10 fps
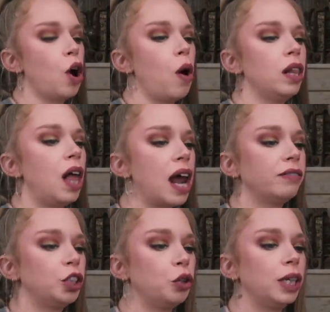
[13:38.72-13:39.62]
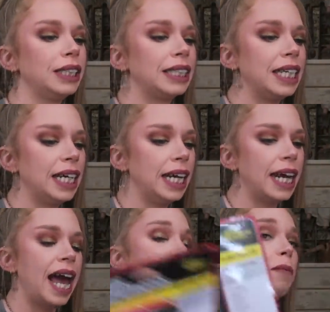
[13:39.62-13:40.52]
know a lot of students
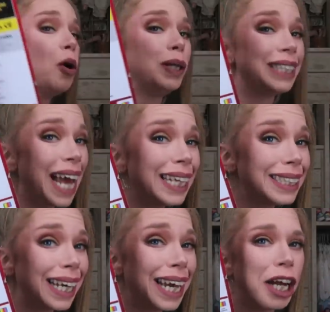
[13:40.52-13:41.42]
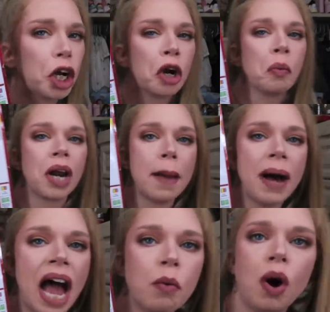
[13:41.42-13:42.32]
need, and I'm always guessing here when I
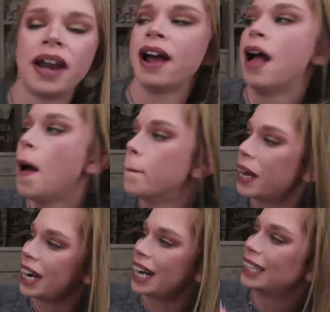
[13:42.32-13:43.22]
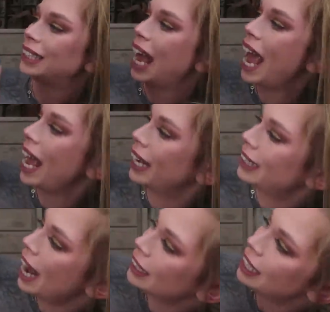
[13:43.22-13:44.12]
buy one, but it is a
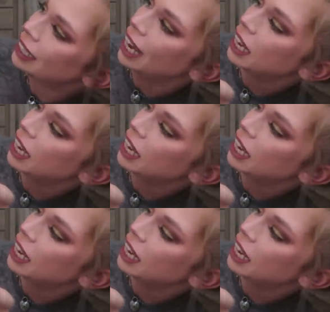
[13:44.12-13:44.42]
Texas